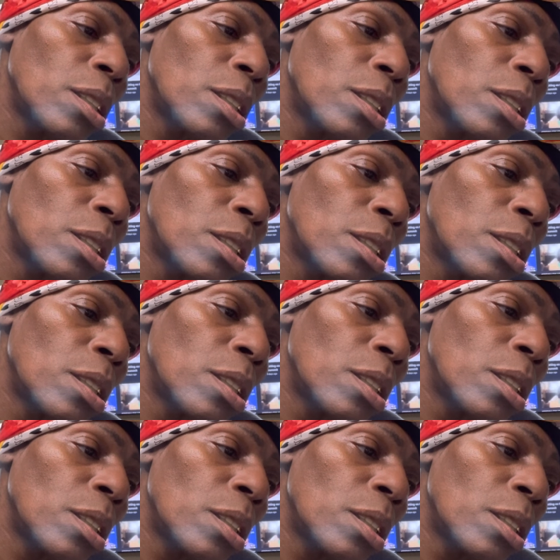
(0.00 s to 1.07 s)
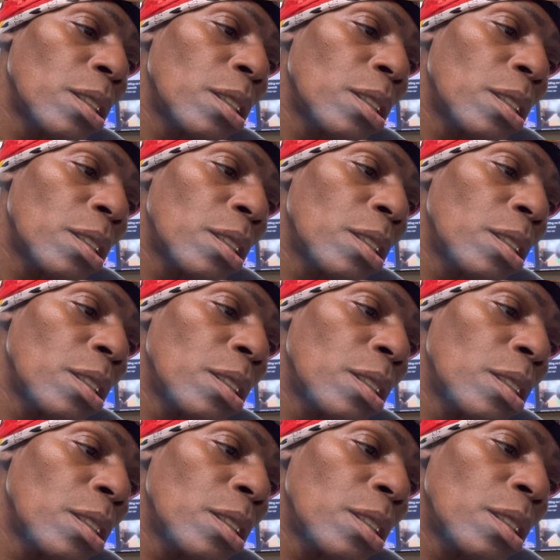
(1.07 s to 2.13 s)

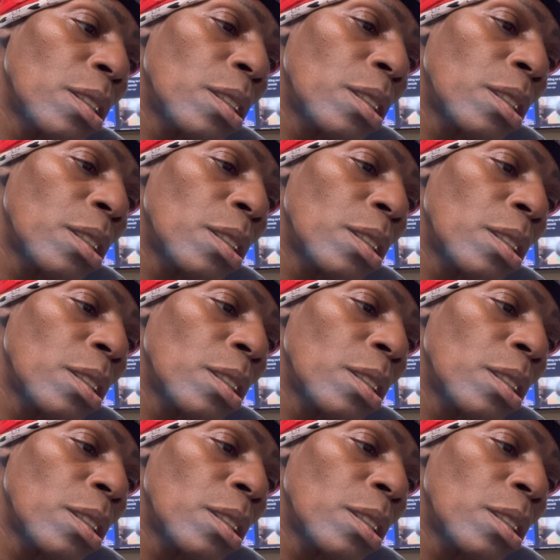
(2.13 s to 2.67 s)
Nobody speaks.